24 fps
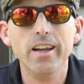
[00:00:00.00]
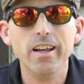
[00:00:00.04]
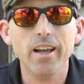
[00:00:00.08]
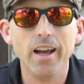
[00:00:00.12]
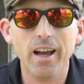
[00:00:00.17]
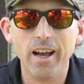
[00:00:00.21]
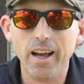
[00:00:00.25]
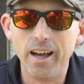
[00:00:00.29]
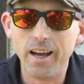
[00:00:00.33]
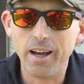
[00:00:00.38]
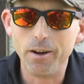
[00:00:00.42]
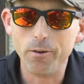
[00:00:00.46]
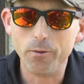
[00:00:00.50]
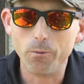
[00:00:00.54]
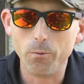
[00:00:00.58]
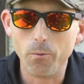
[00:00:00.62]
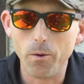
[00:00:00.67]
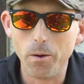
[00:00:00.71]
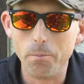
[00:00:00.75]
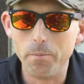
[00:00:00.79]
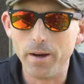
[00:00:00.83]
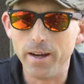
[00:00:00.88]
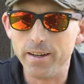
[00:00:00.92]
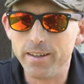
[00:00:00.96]
uh,
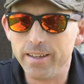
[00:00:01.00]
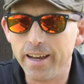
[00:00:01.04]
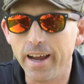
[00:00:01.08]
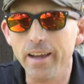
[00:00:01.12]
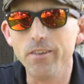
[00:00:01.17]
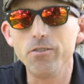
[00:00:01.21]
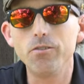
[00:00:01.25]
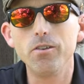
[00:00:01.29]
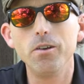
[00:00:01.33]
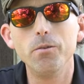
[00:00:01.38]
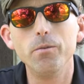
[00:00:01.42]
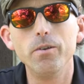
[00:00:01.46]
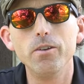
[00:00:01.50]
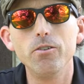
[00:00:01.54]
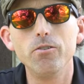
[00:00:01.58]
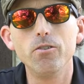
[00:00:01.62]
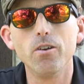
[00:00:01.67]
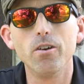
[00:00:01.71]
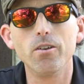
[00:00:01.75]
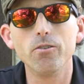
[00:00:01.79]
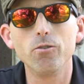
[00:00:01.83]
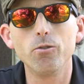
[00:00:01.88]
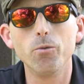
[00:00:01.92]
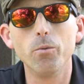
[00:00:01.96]
what my testing
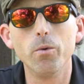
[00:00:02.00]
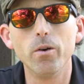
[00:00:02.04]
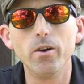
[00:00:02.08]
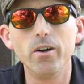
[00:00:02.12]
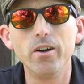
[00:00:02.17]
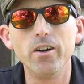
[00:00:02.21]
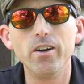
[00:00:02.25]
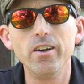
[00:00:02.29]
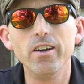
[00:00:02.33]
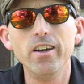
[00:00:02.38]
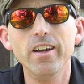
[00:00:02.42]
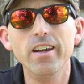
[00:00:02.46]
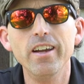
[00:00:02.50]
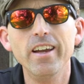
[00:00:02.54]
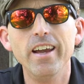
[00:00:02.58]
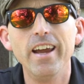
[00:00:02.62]
results were,